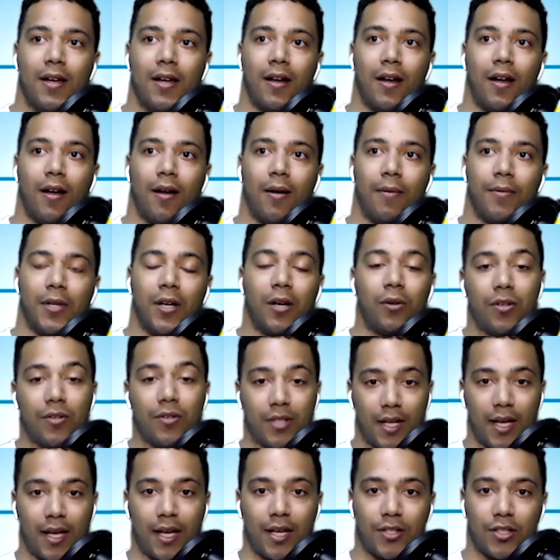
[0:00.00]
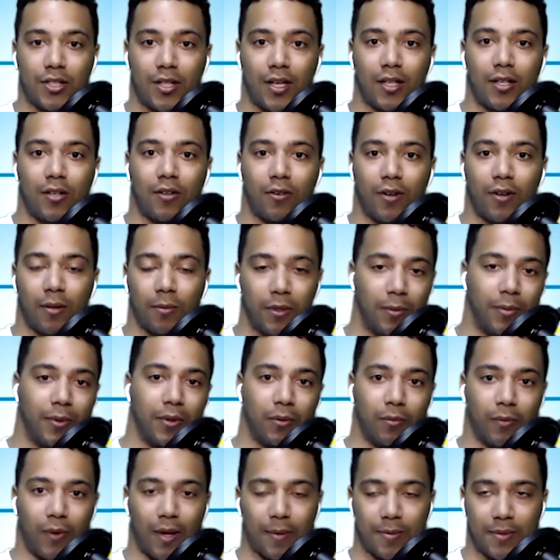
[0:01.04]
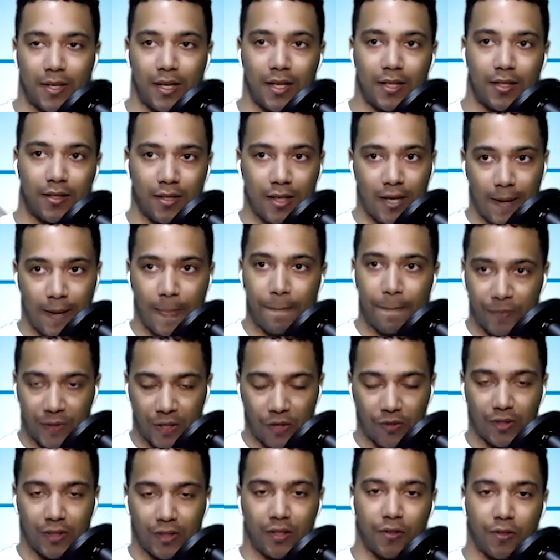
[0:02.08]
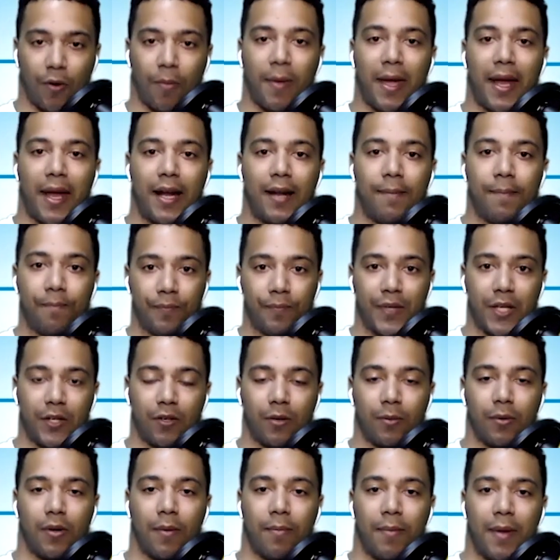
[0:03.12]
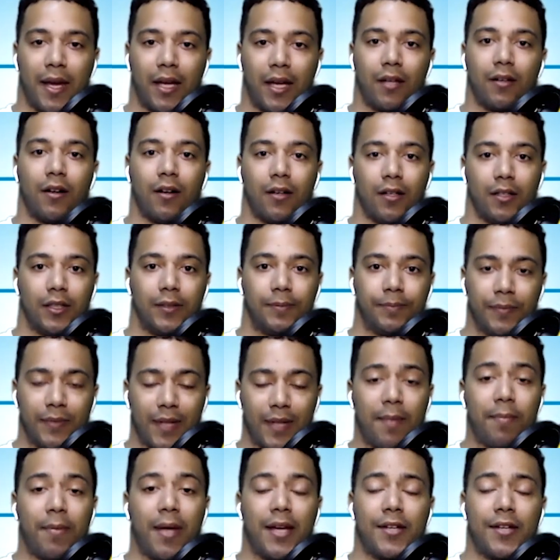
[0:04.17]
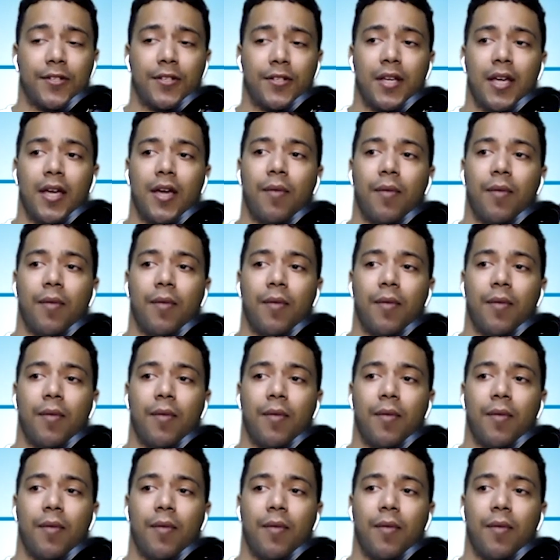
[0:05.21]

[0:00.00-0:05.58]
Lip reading: using Handshake, you're able to build websites using the domain that you're able to make on Namebase.